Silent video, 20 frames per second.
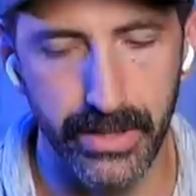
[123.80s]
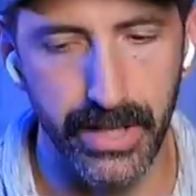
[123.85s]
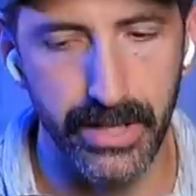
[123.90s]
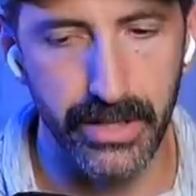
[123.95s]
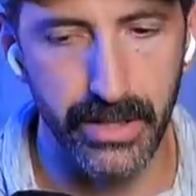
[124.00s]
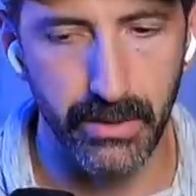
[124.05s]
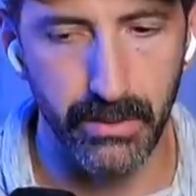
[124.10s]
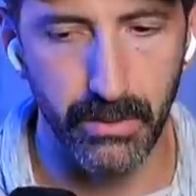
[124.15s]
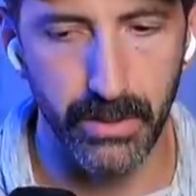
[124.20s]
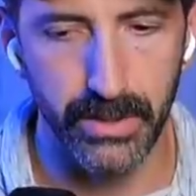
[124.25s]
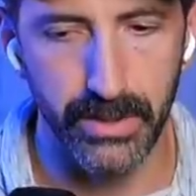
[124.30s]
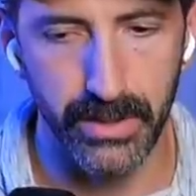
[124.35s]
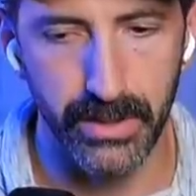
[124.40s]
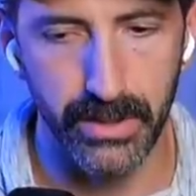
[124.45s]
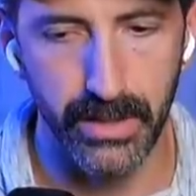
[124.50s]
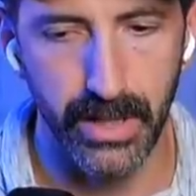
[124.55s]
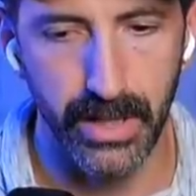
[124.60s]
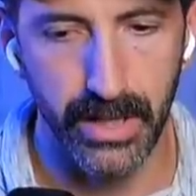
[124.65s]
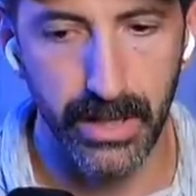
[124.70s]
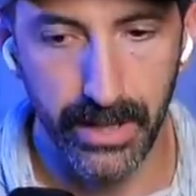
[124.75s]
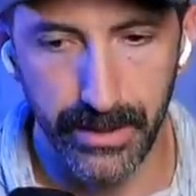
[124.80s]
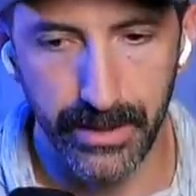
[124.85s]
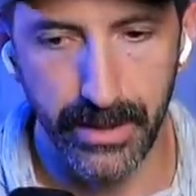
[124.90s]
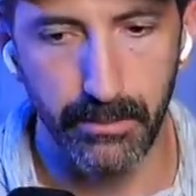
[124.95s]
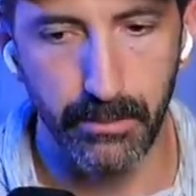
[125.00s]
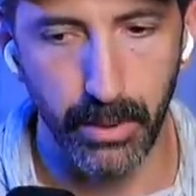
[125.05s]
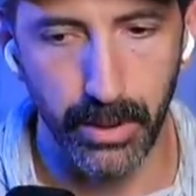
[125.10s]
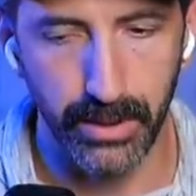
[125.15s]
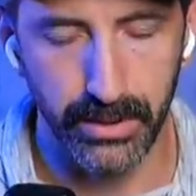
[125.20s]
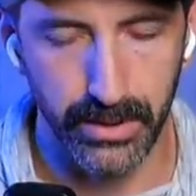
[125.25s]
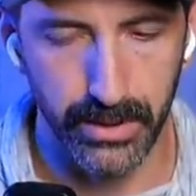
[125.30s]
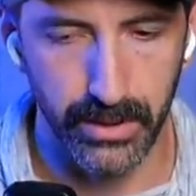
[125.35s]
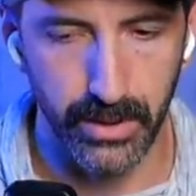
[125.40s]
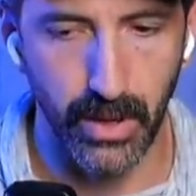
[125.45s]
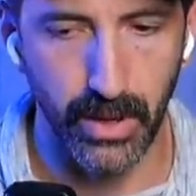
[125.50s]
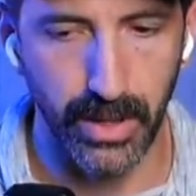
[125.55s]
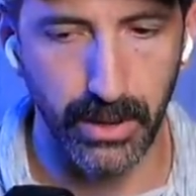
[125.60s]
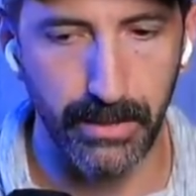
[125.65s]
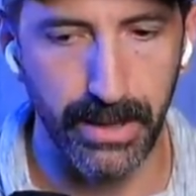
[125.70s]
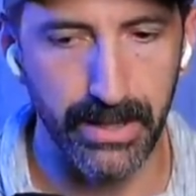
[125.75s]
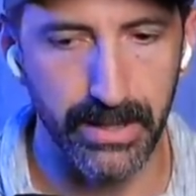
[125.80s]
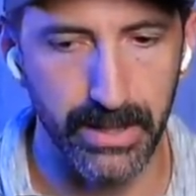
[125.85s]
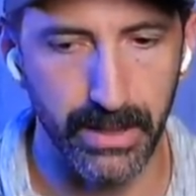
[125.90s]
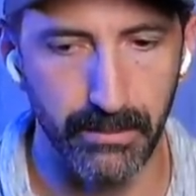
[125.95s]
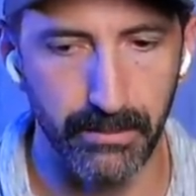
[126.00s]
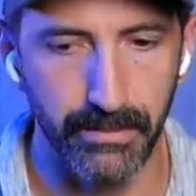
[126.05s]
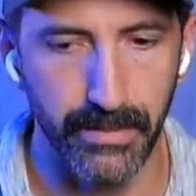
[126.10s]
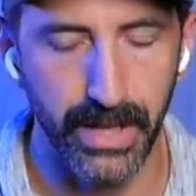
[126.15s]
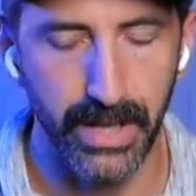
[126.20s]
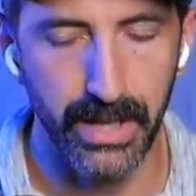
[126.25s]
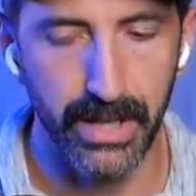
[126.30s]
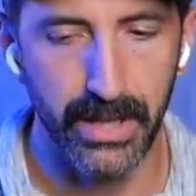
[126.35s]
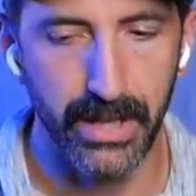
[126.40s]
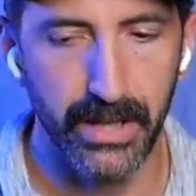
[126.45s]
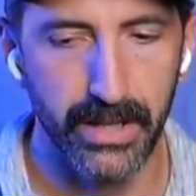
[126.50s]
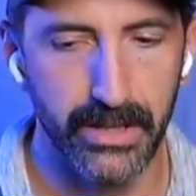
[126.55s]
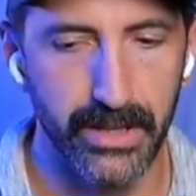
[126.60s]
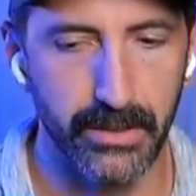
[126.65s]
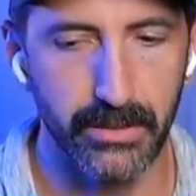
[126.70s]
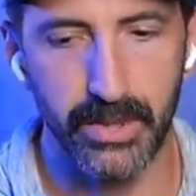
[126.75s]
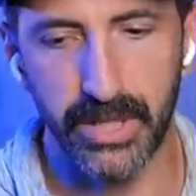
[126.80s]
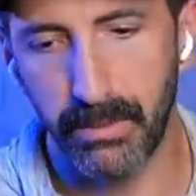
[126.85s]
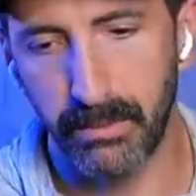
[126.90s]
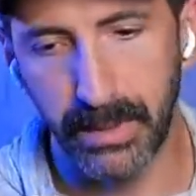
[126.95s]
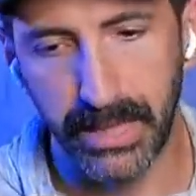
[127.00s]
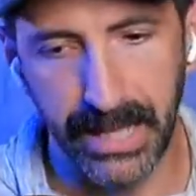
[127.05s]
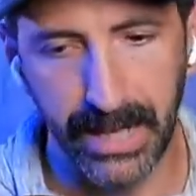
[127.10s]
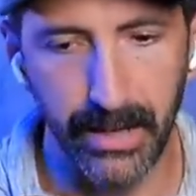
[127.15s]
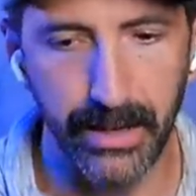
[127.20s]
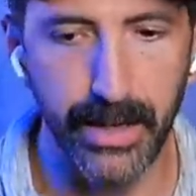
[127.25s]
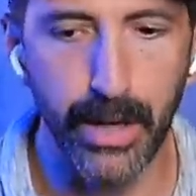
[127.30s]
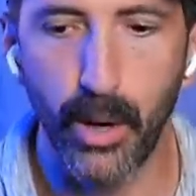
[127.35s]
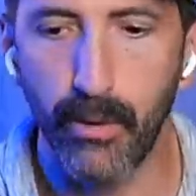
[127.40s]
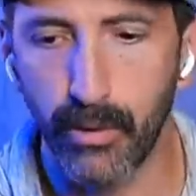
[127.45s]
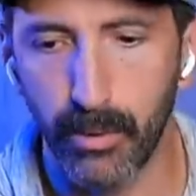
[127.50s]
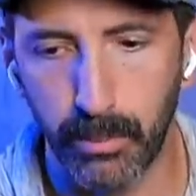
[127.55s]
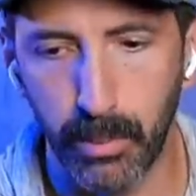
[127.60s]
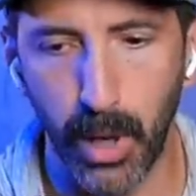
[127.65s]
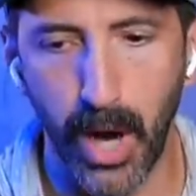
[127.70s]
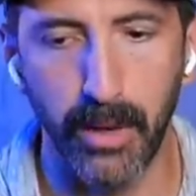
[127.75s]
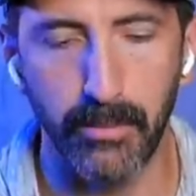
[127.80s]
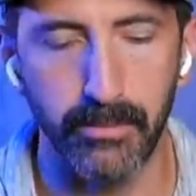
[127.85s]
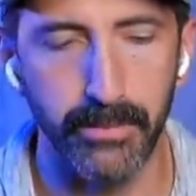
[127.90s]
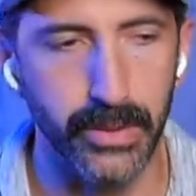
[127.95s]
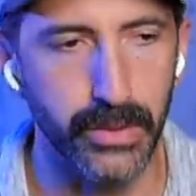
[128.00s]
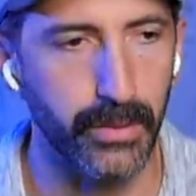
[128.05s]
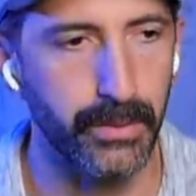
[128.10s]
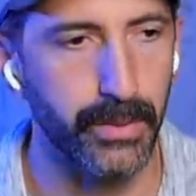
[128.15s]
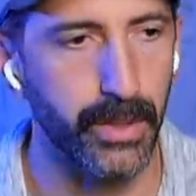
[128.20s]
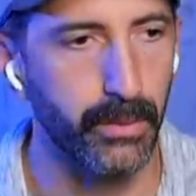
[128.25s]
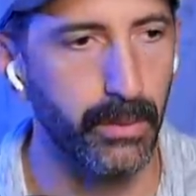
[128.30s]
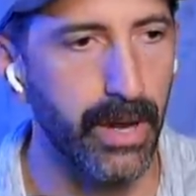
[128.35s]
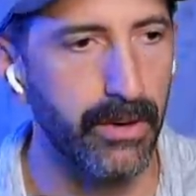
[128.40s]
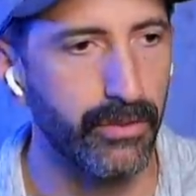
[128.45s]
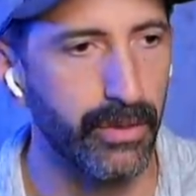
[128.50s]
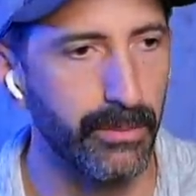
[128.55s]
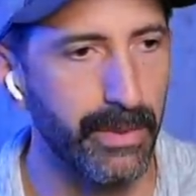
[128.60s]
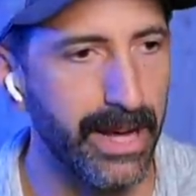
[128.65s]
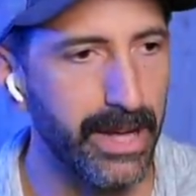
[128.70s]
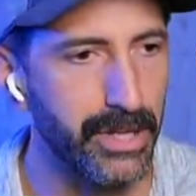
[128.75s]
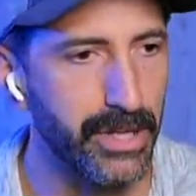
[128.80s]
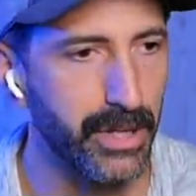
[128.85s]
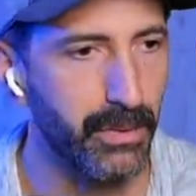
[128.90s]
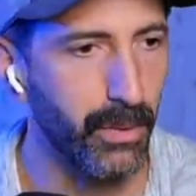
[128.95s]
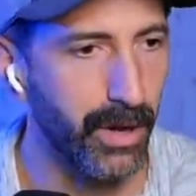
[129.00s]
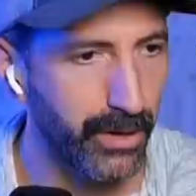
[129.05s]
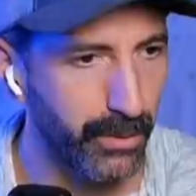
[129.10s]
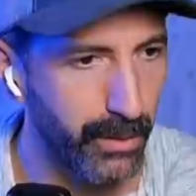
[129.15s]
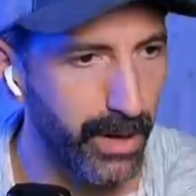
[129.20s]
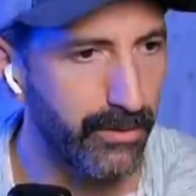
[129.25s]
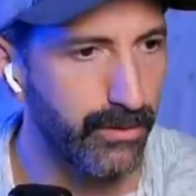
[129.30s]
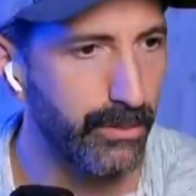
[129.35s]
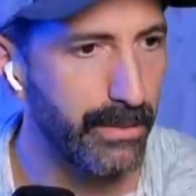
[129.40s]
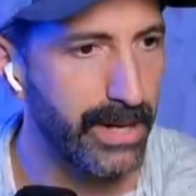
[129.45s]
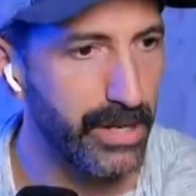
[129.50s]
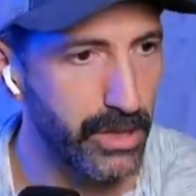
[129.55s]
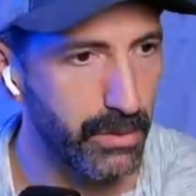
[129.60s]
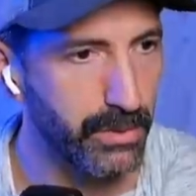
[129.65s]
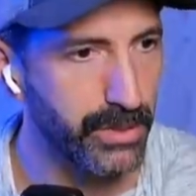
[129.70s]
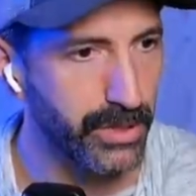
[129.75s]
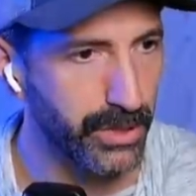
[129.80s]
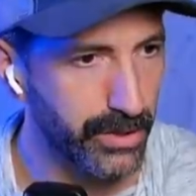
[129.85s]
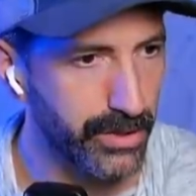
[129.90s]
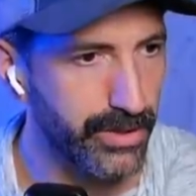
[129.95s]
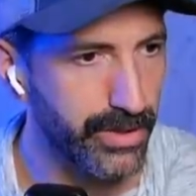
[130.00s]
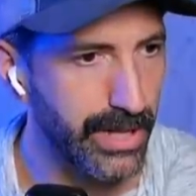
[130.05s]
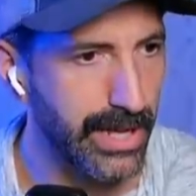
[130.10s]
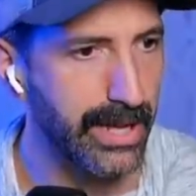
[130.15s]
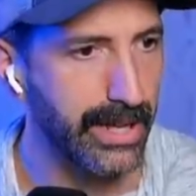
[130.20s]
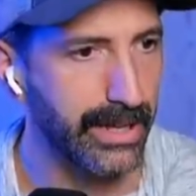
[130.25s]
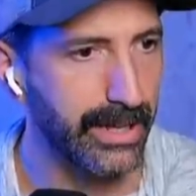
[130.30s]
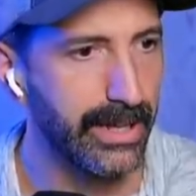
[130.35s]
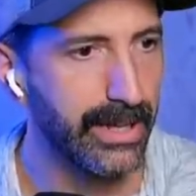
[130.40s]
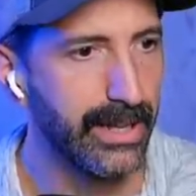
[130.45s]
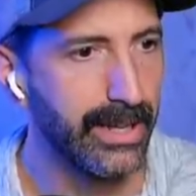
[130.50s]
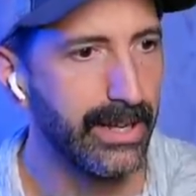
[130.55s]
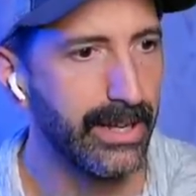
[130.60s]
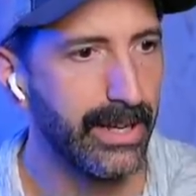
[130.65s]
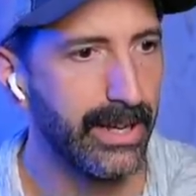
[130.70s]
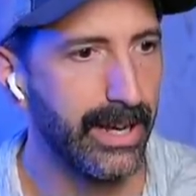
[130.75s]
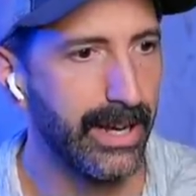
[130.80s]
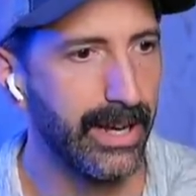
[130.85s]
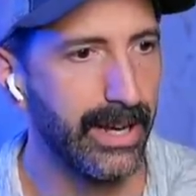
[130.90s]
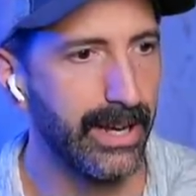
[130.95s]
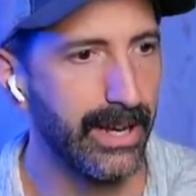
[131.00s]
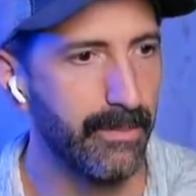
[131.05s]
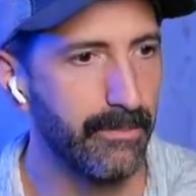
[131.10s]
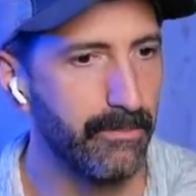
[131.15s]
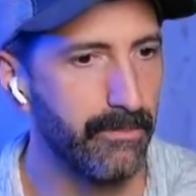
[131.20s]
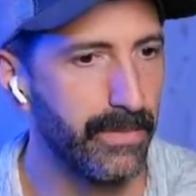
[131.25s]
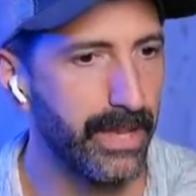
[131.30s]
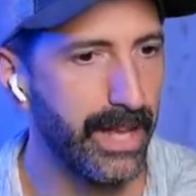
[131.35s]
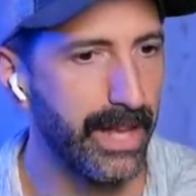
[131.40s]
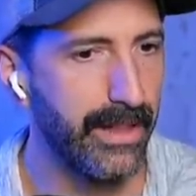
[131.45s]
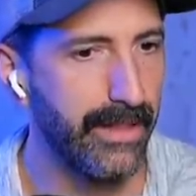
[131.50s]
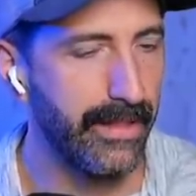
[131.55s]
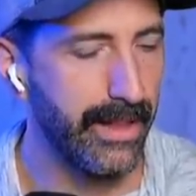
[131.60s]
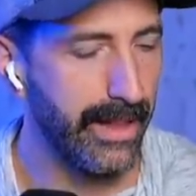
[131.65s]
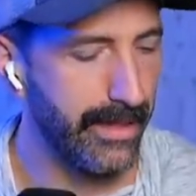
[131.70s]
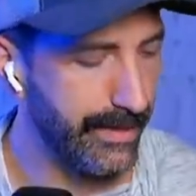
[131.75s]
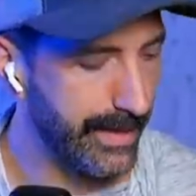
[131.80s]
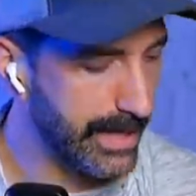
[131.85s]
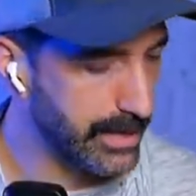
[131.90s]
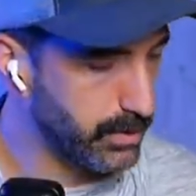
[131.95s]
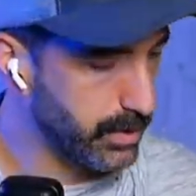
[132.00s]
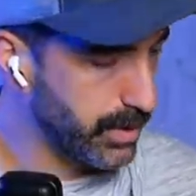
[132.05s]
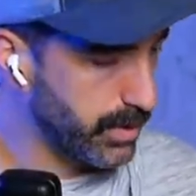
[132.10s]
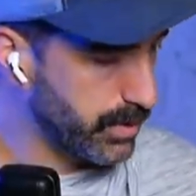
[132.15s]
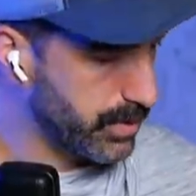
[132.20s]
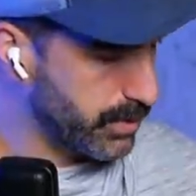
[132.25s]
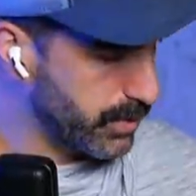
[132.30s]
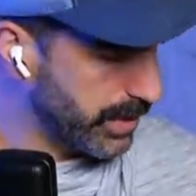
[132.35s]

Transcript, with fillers: intention was in the book to talk about some some some carryover problems from the Reformation. While the Reformation was a good thing, um, and and that's what you